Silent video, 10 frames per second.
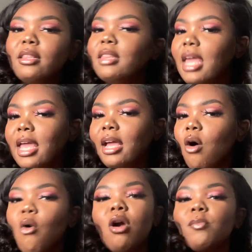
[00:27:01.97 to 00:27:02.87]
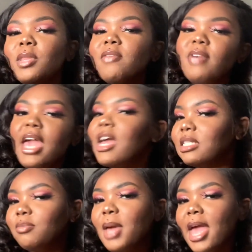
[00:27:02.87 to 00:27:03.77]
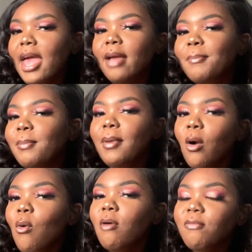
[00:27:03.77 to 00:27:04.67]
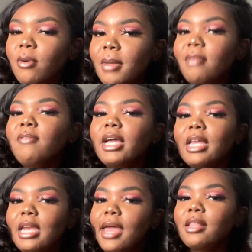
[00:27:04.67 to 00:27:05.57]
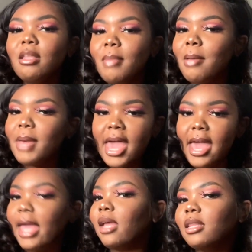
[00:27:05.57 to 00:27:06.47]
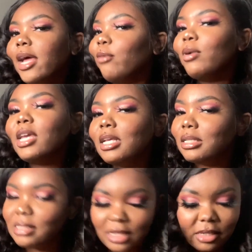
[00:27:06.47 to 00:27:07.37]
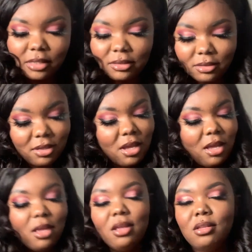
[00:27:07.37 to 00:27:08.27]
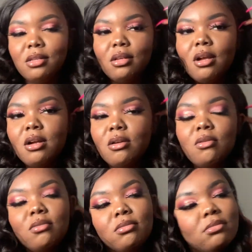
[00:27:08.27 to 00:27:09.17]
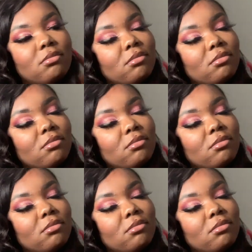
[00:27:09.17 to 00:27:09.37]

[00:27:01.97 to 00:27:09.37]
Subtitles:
thing, arm length ass pad going from my fucking neck to my back? Like, what is this? Girl.